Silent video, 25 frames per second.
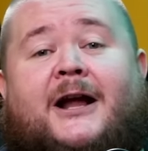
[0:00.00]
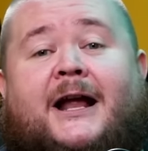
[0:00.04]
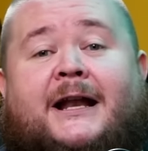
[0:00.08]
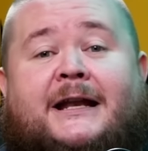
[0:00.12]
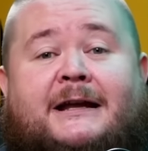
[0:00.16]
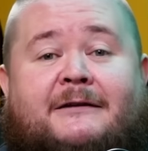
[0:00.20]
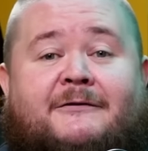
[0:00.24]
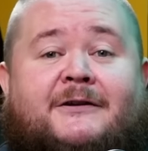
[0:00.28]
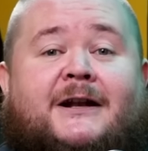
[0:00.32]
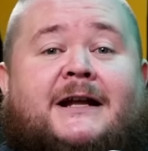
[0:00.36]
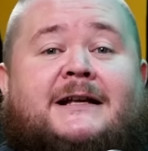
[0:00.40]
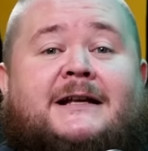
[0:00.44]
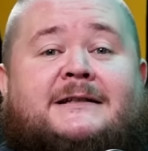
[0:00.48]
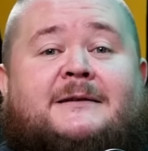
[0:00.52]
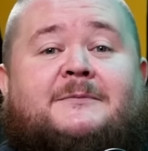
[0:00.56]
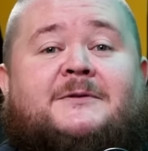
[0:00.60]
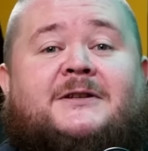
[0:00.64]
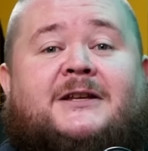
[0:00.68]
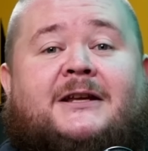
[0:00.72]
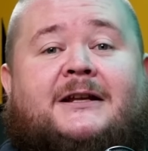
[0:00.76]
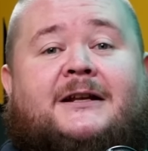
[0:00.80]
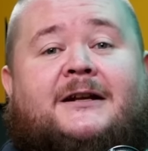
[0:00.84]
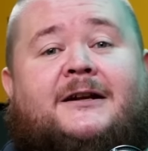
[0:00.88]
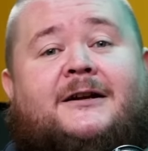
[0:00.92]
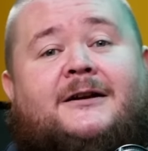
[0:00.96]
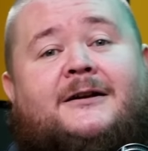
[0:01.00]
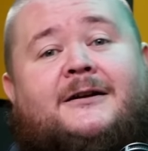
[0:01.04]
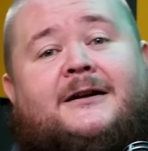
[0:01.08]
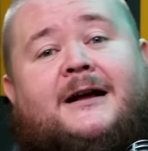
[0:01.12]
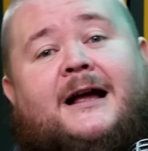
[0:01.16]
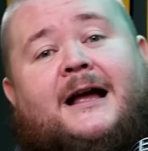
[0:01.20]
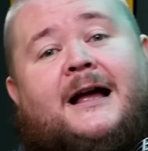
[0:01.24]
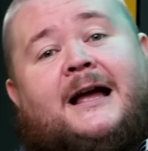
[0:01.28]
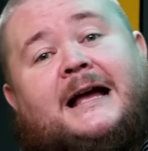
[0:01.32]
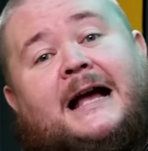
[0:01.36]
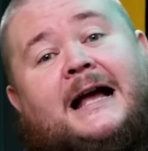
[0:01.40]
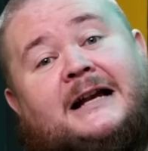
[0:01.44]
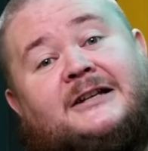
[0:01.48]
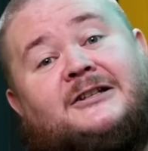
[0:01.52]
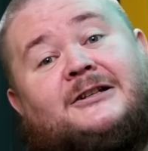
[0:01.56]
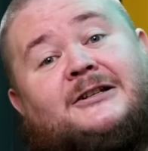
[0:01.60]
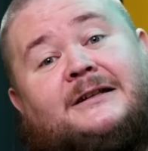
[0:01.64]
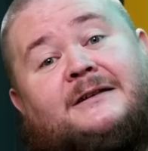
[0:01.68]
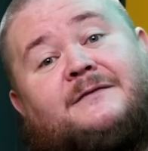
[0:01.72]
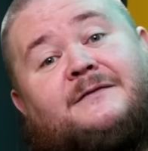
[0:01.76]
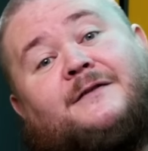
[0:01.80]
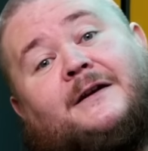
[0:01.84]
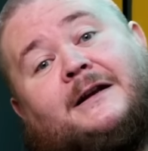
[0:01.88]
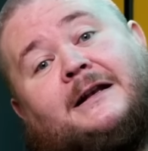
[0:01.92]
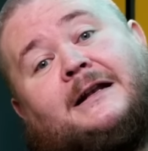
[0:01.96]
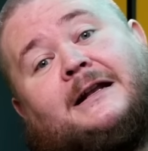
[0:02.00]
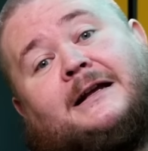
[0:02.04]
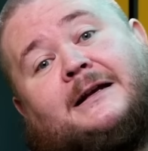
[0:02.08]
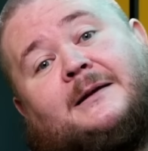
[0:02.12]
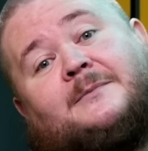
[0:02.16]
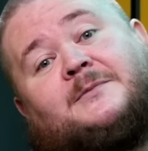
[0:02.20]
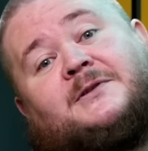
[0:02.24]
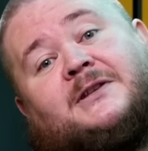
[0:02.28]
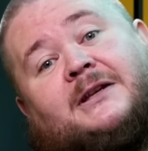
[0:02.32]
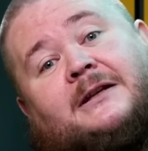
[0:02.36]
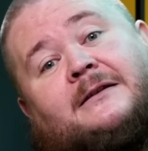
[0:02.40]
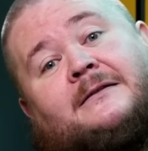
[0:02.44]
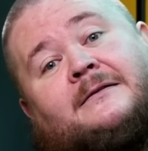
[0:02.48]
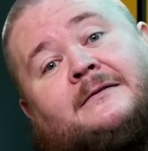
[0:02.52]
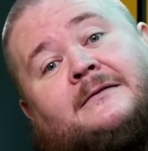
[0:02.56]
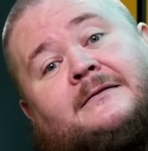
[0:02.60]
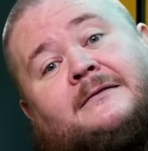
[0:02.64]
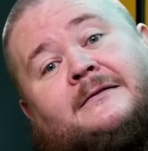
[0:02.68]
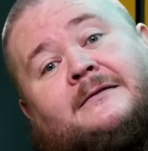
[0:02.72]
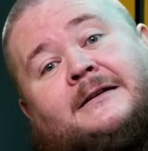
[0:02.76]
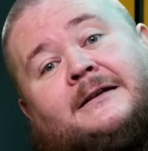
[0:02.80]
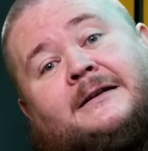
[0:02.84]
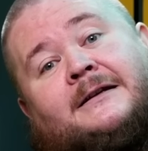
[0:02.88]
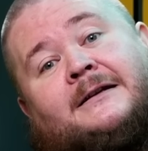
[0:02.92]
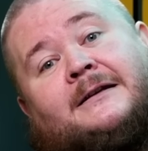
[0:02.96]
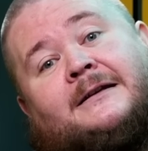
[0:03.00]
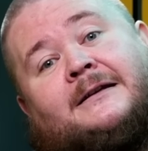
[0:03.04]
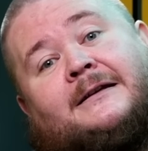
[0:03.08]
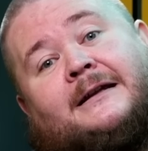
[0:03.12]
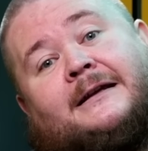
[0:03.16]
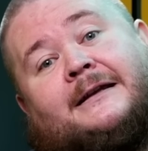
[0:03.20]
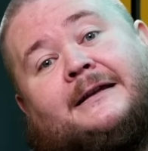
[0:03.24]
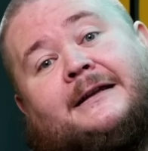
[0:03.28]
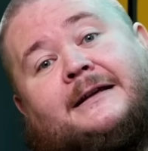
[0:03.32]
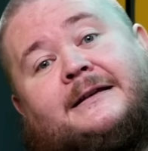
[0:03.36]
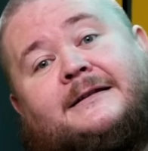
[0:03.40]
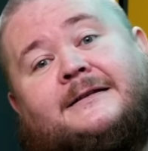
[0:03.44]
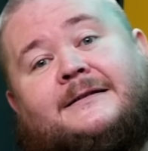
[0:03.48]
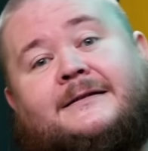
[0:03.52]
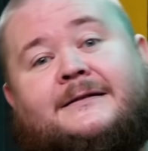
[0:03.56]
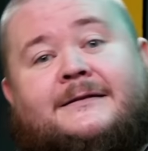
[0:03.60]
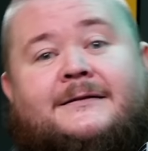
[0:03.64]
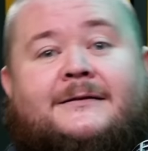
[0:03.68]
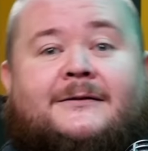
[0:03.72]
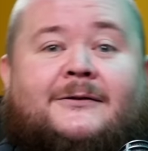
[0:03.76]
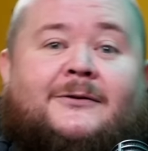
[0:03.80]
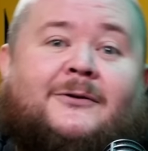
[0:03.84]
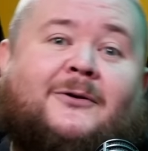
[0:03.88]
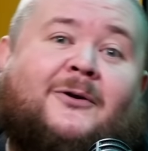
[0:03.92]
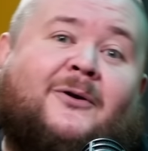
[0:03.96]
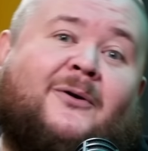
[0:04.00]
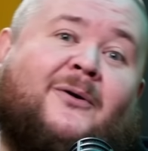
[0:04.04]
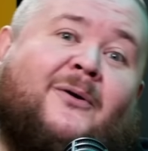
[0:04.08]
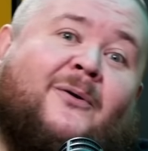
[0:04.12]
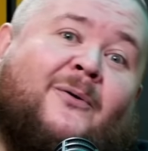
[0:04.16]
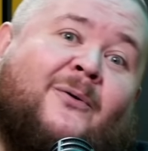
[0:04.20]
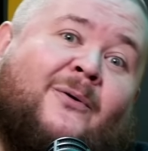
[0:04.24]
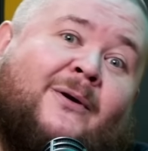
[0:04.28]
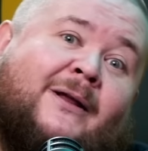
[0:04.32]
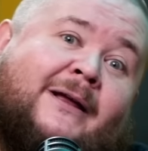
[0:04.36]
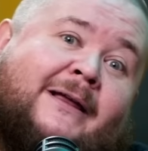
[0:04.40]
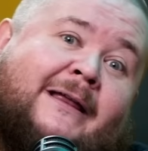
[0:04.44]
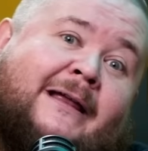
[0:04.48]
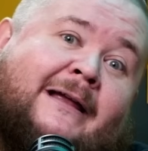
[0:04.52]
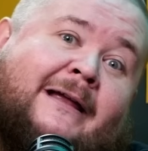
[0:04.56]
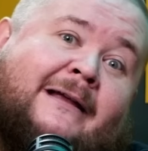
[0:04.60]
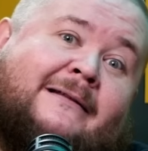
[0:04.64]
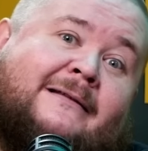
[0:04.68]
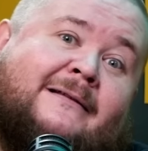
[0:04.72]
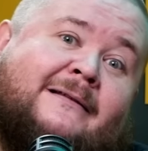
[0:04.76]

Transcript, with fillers: and even as I'm sitting here, I actually feel like I'm sitting like this or like that.